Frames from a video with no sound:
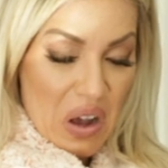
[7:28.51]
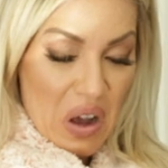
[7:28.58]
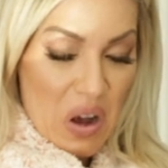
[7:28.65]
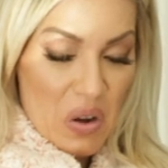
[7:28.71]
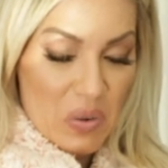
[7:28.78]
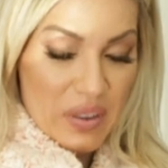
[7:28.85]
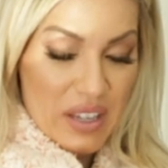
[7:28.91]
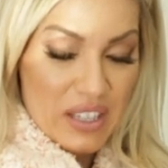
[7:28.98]

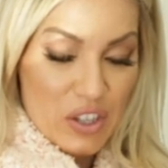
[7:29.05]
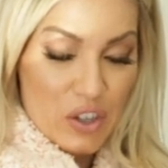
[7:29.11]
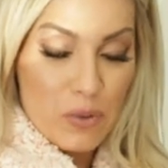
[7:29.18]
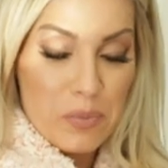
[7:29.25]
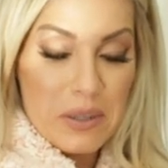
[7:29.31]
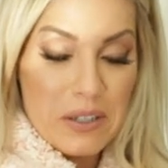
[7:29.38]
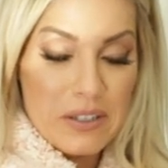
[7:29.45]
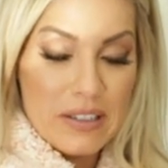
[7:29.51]
Oh, these
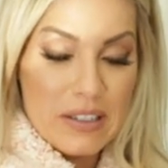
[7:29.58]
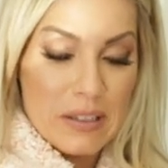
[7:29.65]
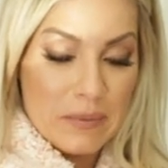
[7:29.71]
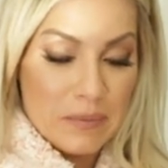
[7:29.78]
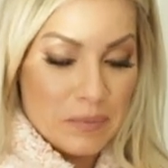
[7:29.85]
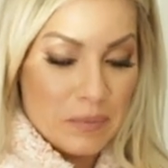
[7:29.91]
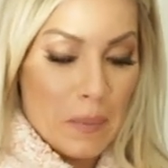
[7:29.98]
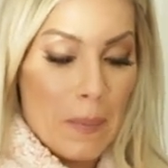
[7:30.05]
new pills.
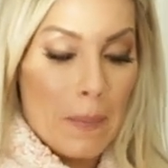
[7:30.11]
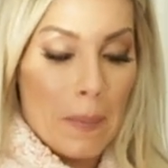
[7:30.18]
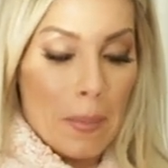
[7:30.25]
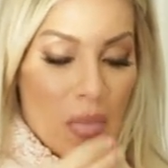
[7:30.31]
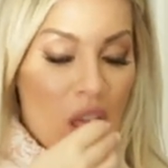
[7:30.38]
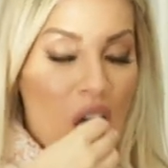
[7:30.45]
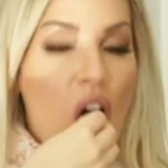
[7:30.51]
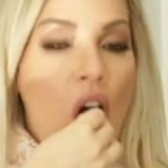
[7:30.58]

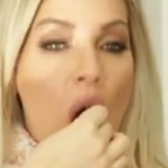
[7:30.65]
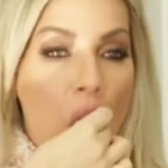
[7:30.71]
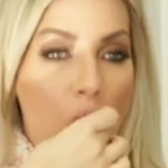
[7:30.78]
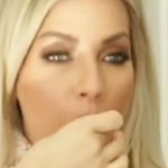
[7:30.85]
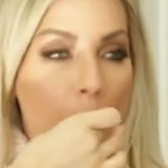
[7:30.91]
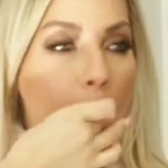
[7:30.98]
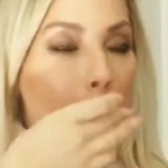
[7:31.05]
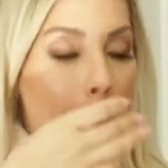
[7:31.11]

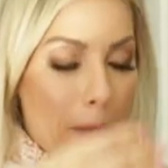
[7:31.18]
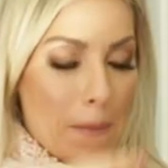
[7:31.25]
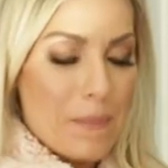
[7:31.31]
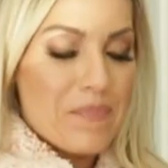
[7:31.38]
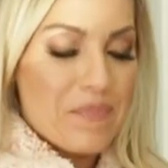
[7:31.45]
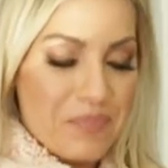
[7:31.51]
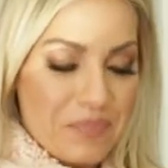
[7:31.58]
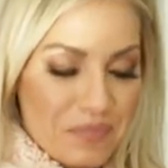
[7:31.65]

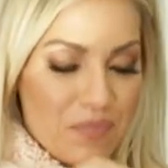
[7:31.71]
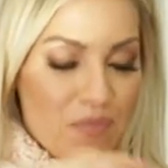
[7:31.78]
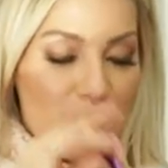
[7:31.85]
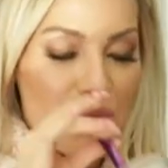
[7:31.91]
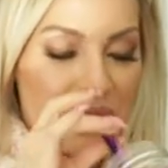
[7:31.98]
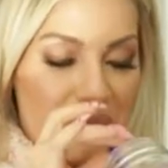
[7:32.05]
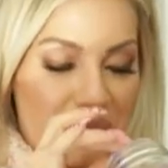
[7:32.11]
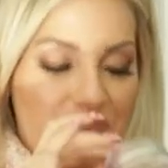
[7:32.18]

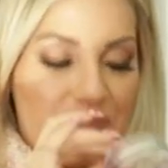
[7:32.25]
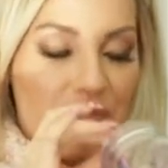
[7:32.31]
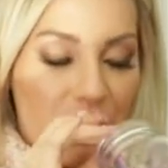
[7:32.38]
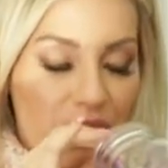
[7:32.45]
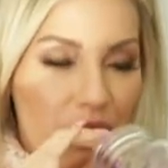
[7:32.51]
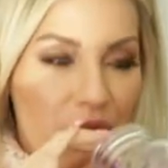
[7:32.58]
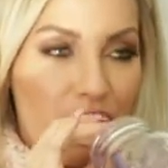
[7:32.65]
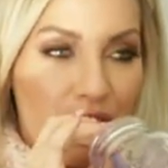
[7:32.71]
Mm,
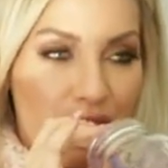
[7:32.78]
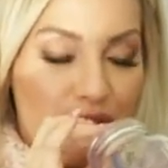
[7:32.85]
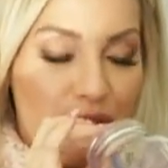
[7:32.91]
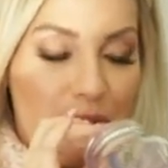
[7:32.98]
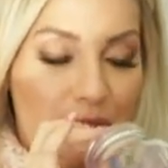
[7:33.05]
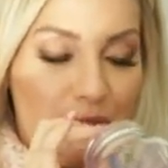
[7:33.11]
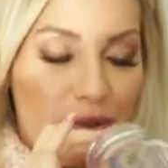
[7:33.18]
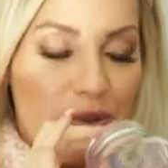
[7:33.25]
they're a
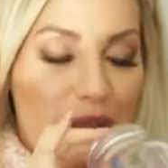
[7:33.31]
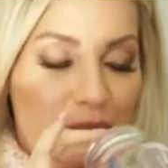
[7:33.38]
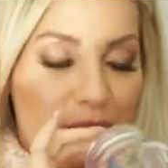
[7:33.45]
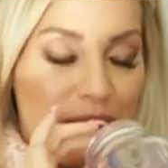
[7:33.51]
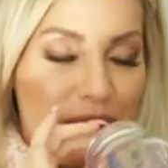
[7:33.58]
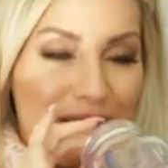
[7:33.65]
special kind of